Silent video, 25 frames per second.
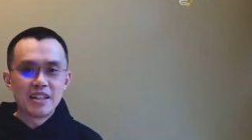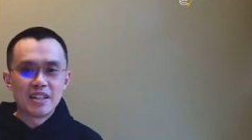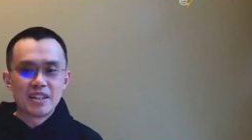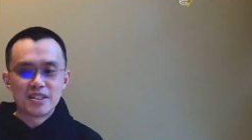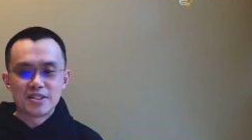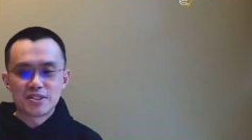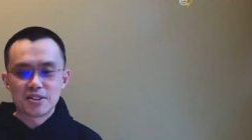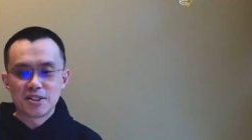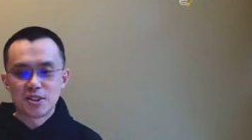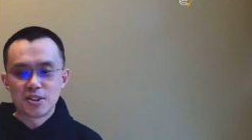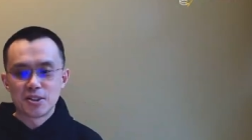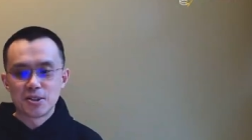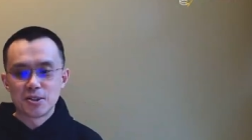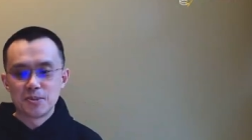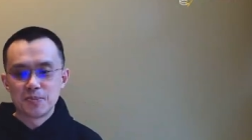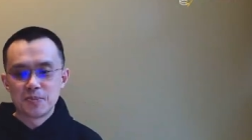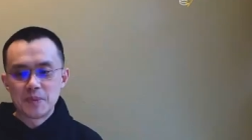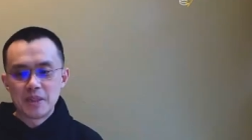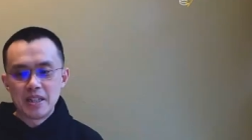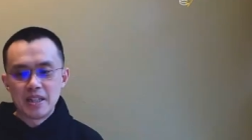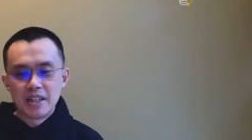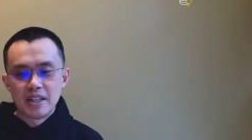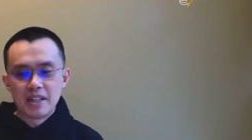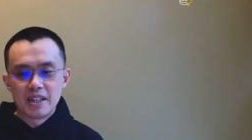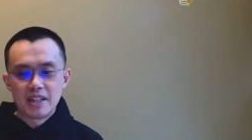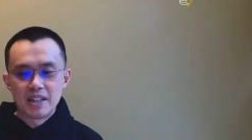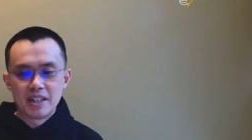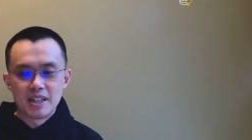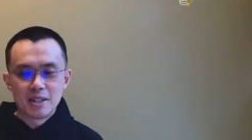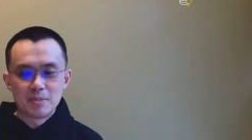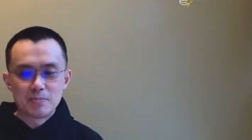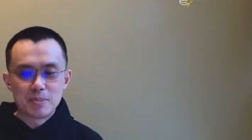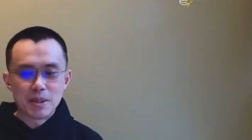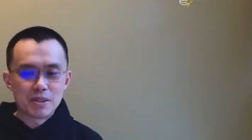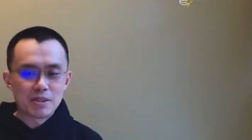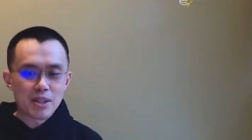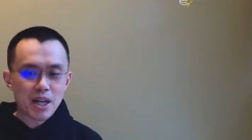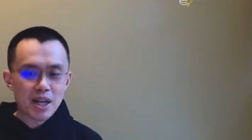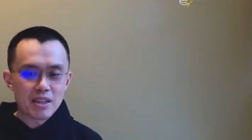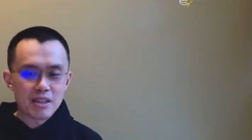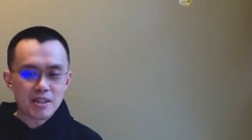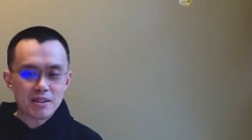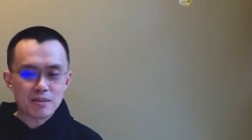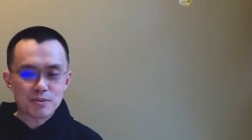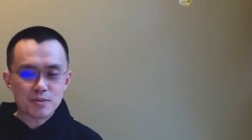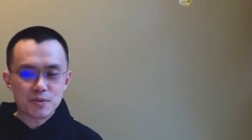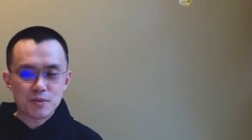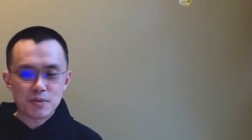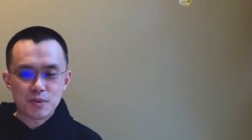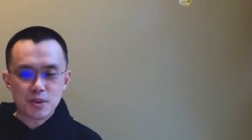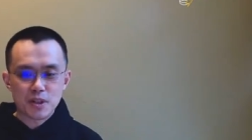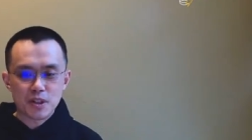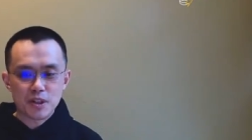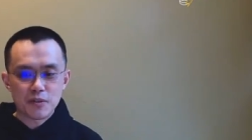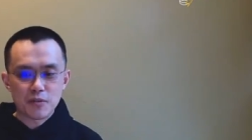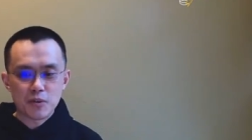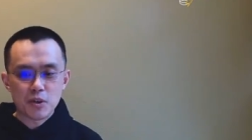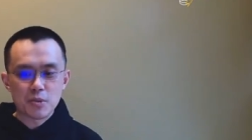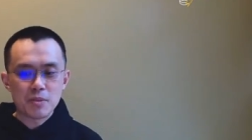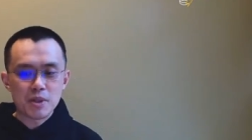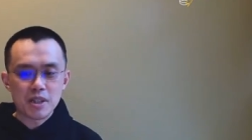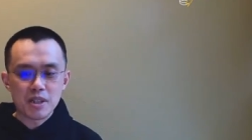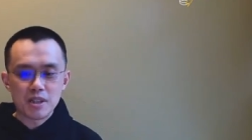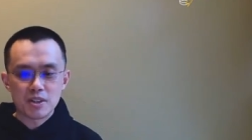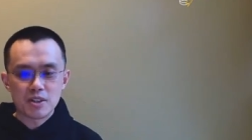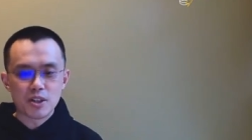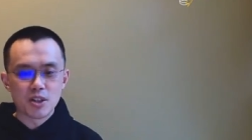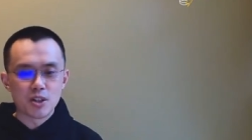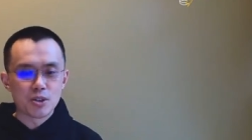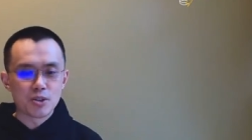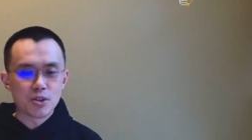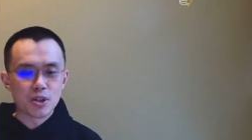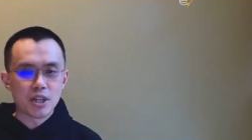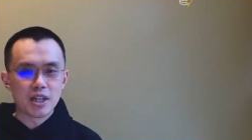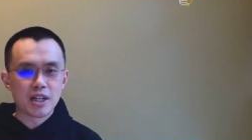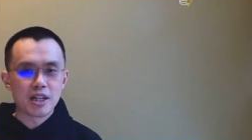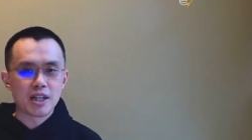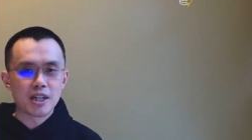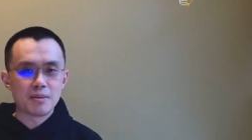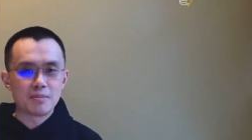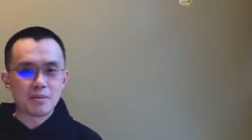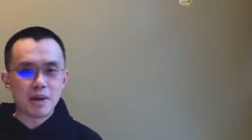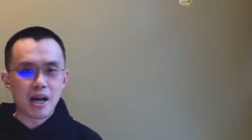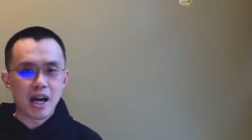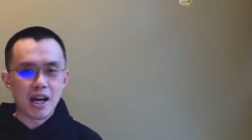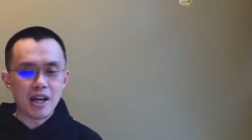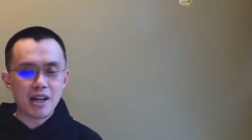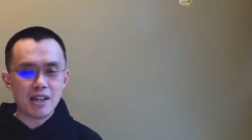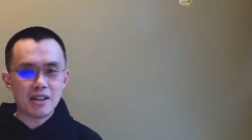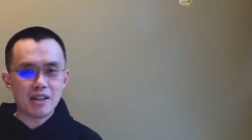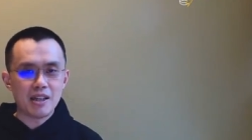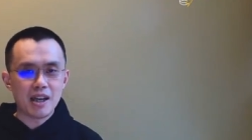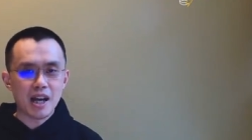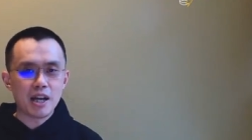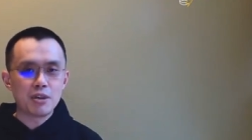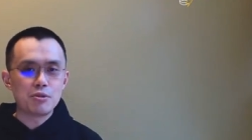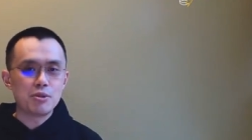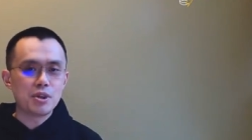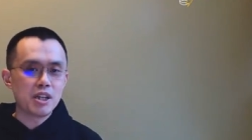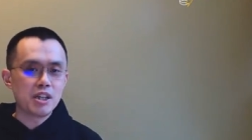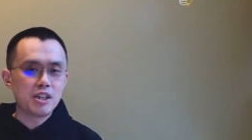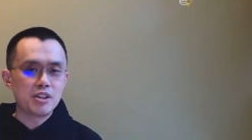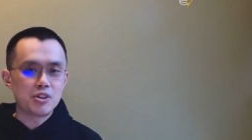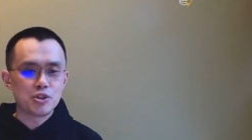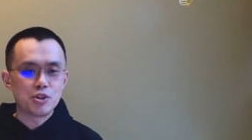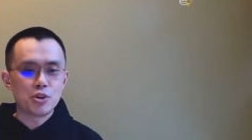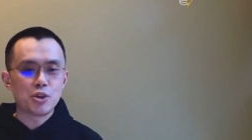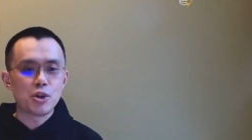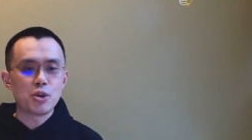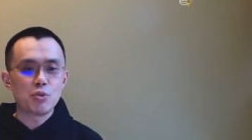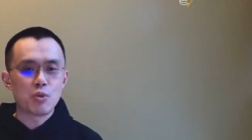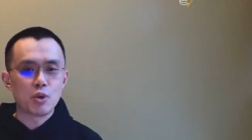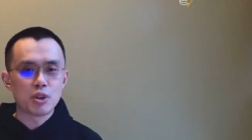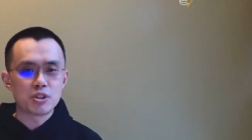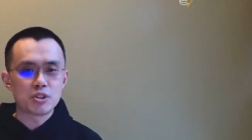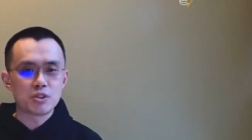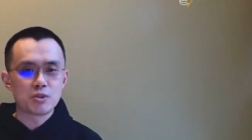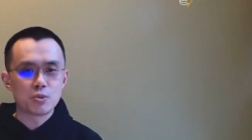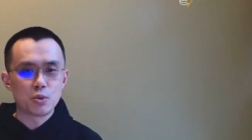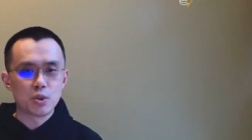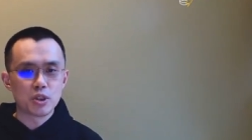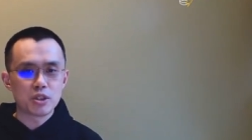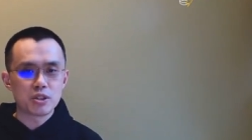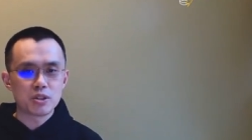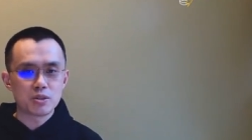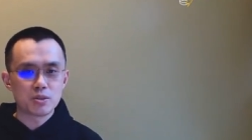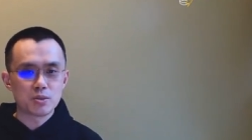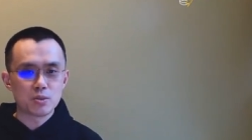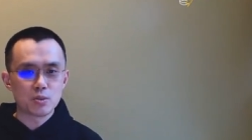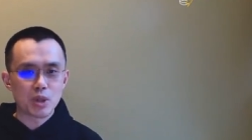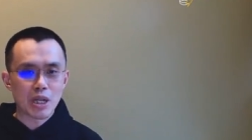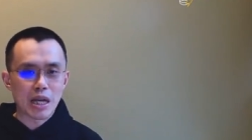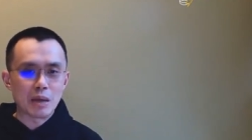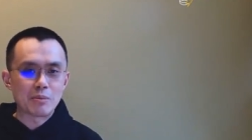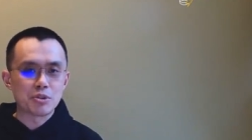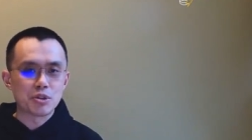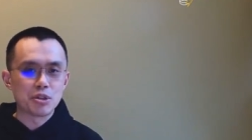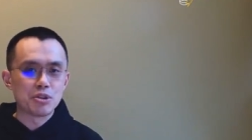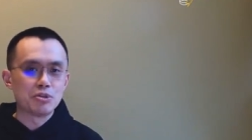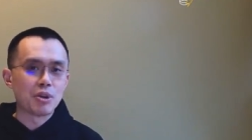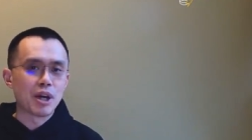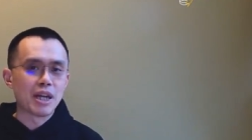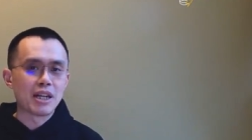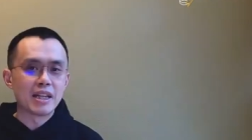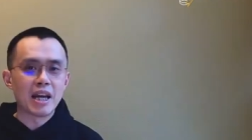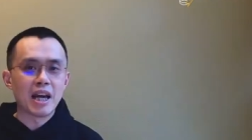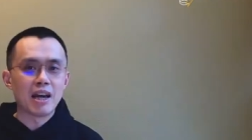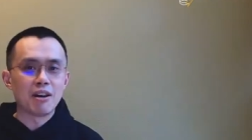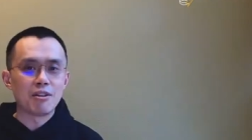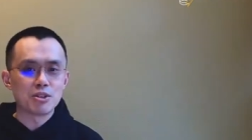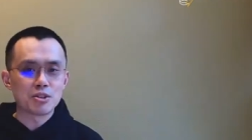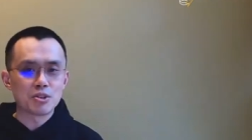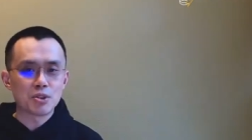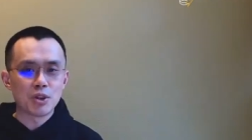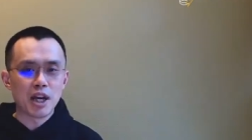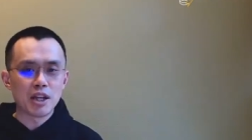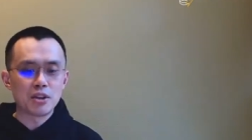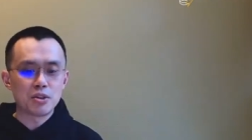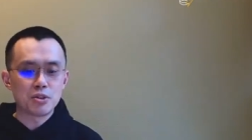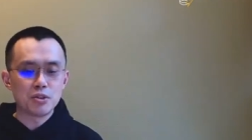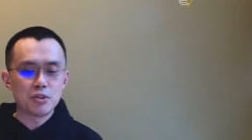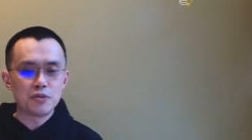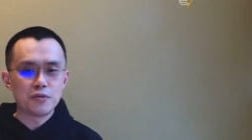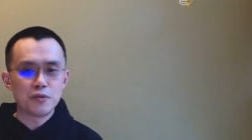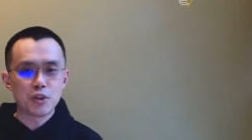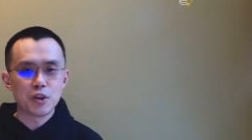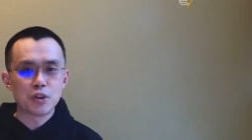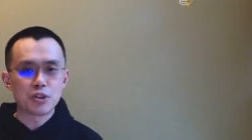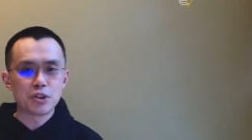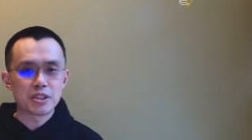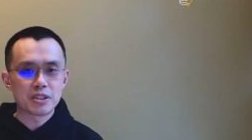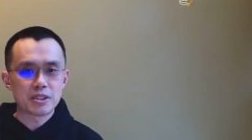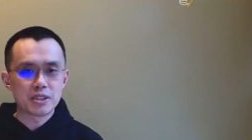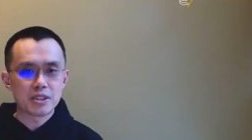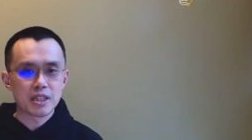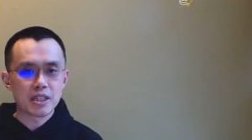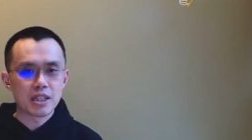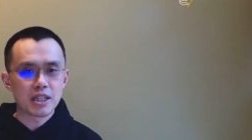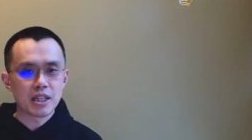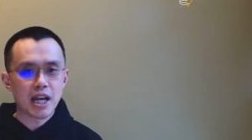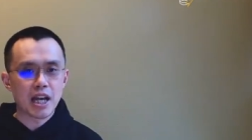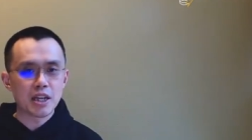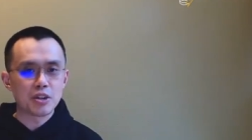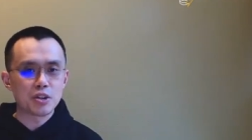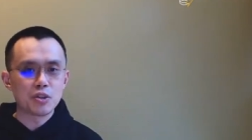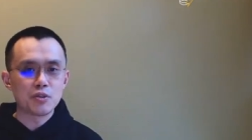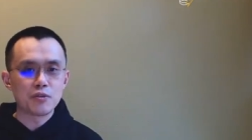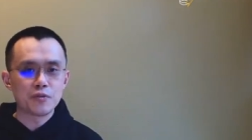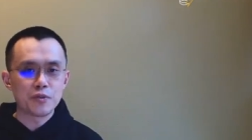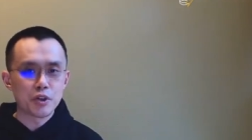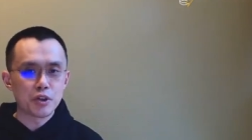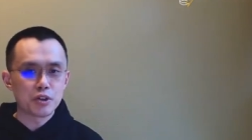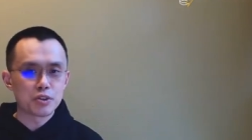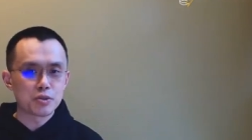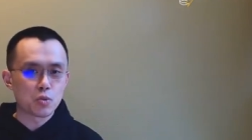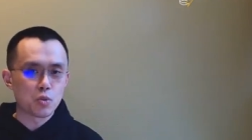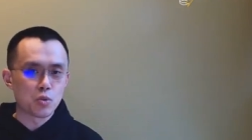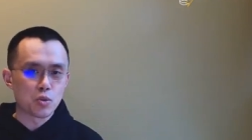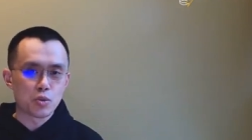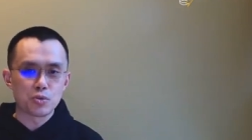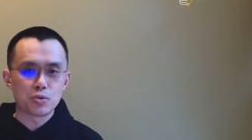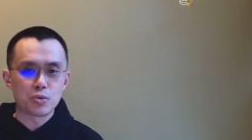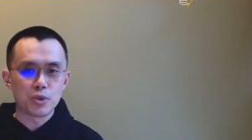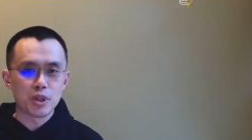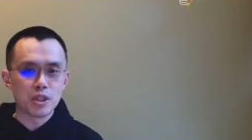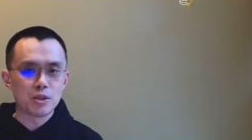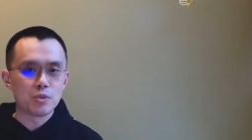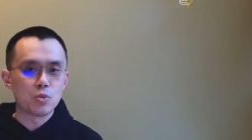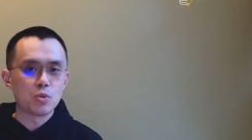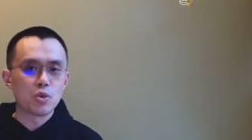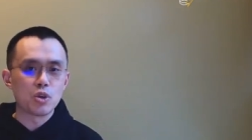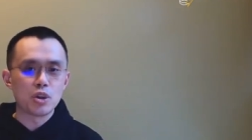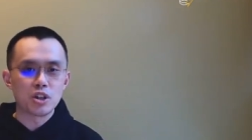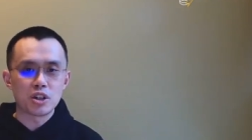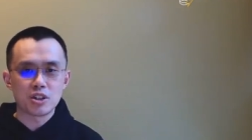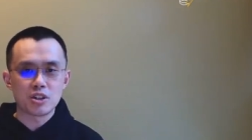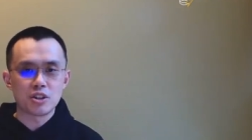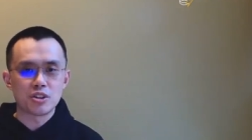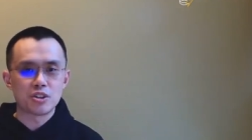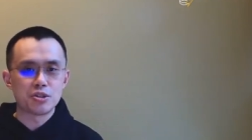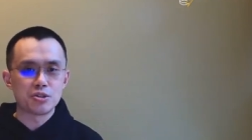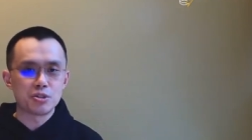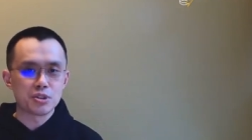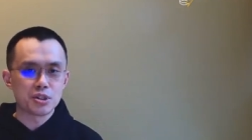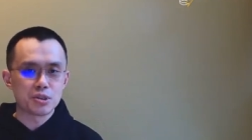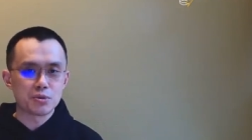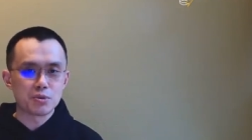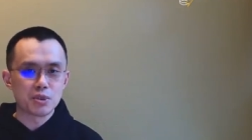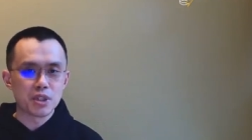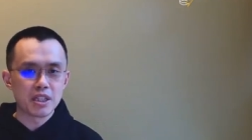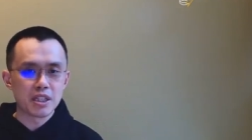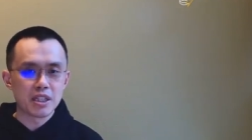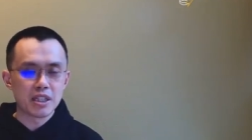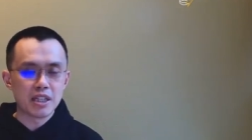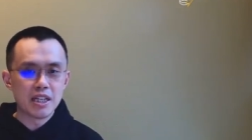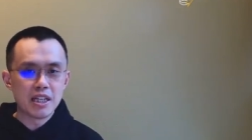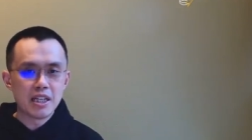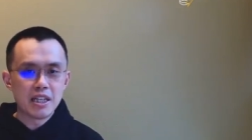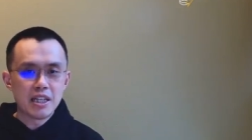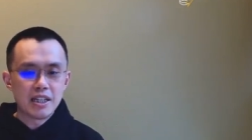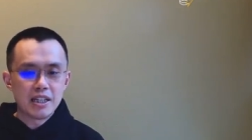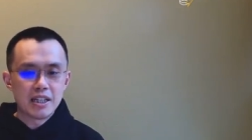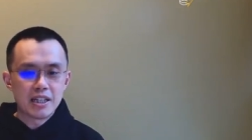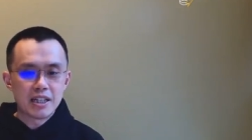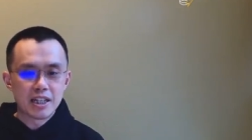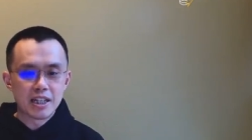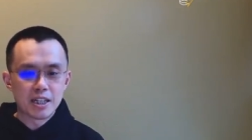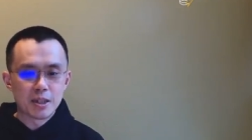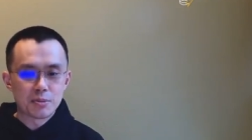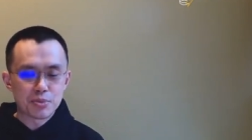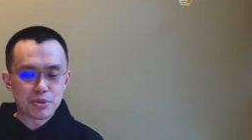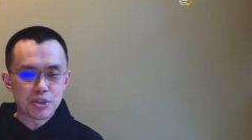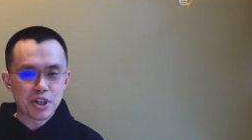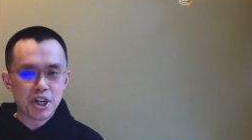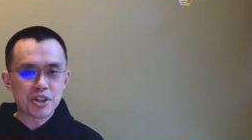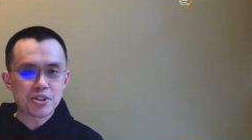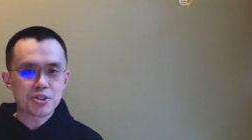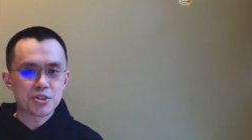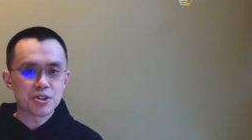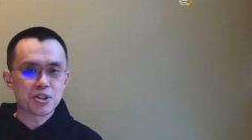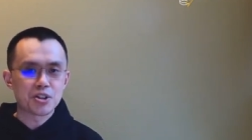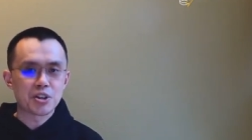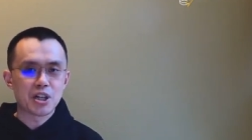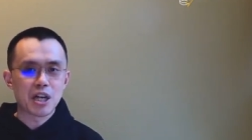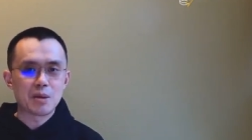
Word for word: So, uh, but I think uh, for me though, um, I I really enjoy what's what's what I'm doing right now. So I do feel it's uh, I don't feel it's really work or it's really uh, pressure.